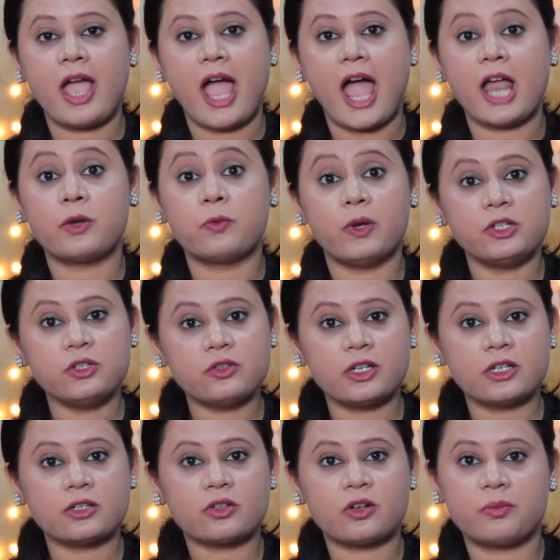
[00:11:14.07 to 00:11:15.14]
And when you
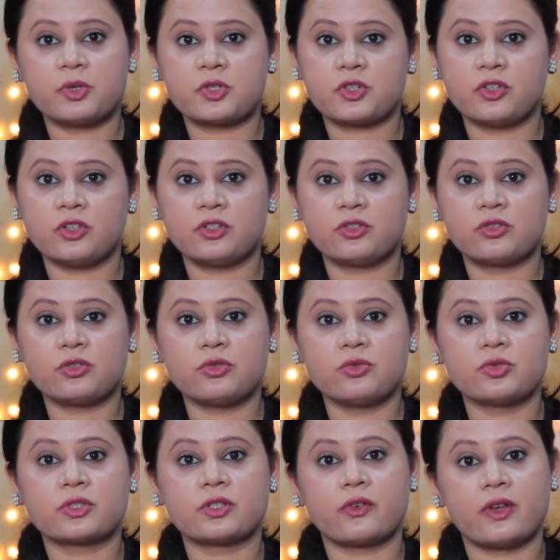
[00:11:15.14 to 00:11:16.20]
get an opportunity to
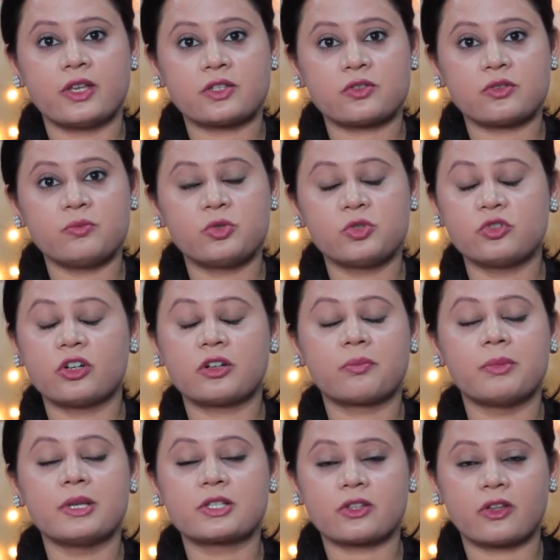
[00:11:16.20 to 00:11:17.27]
use the restroom, do not
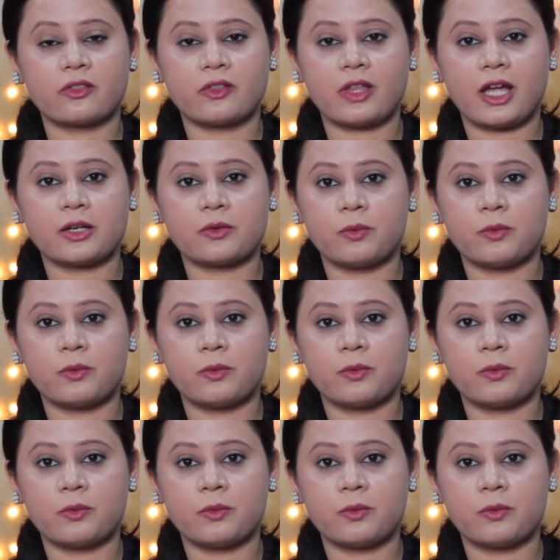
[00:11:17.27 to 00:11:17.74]
miss on that.